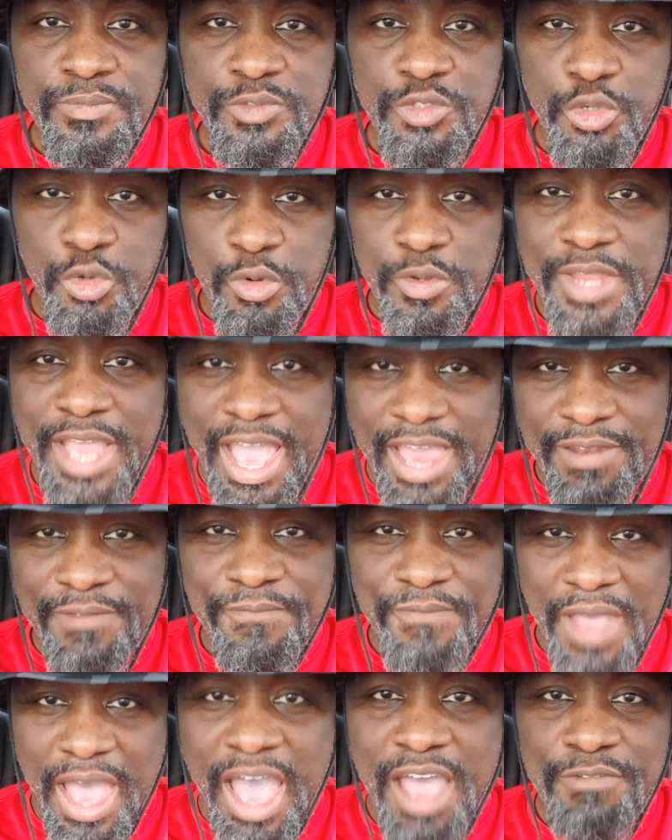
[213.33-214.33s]
You're a
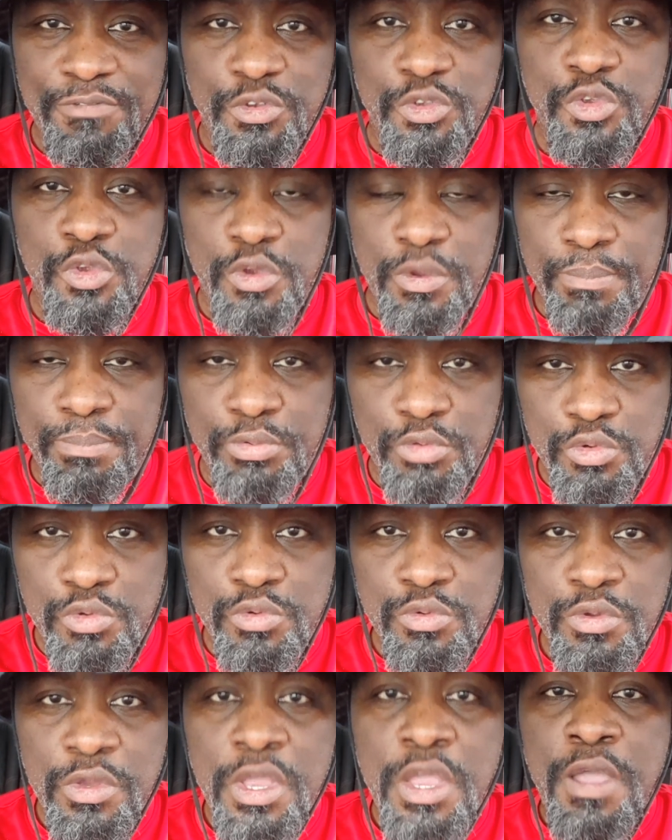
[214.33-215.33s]
9-to-5er. You're a
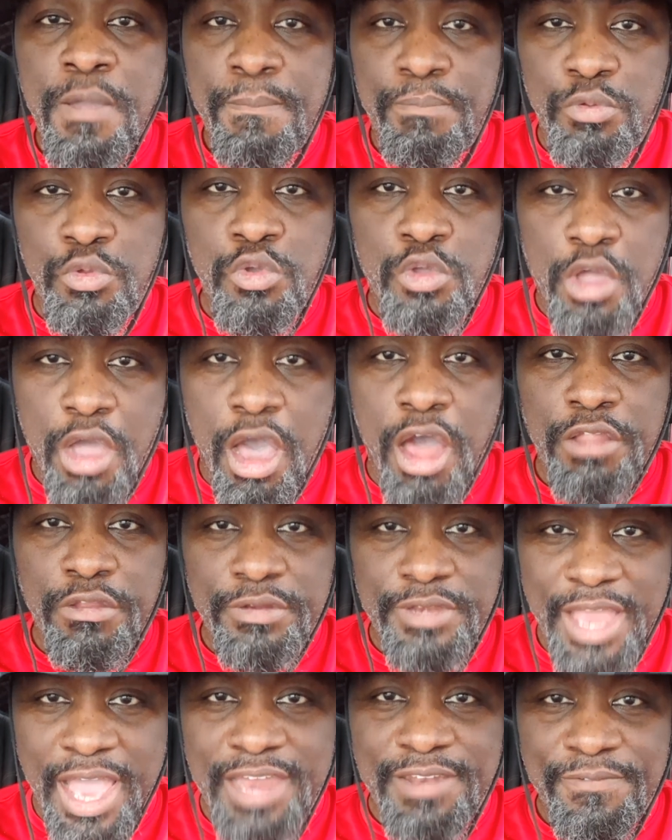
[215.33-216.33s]

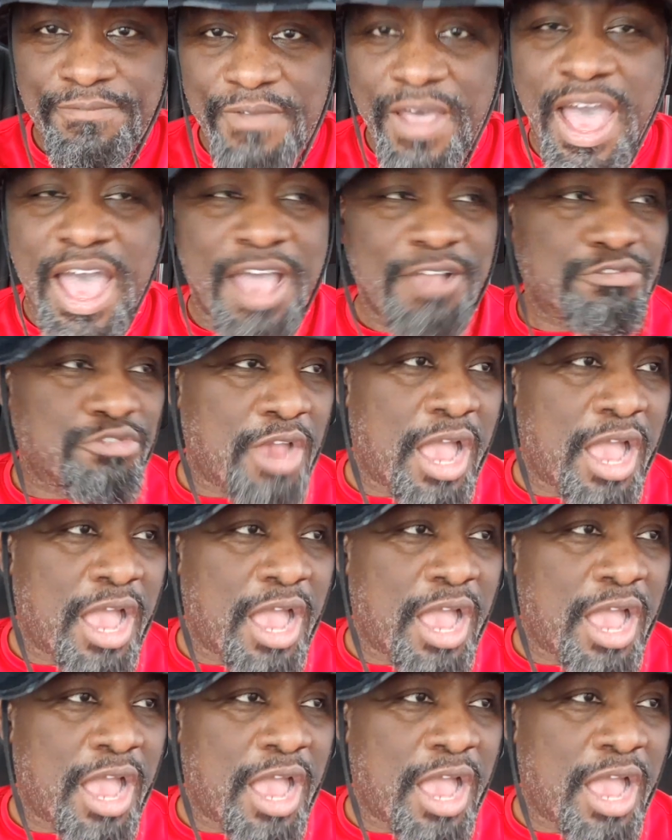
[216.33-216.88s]
blue-collar 9-to-5,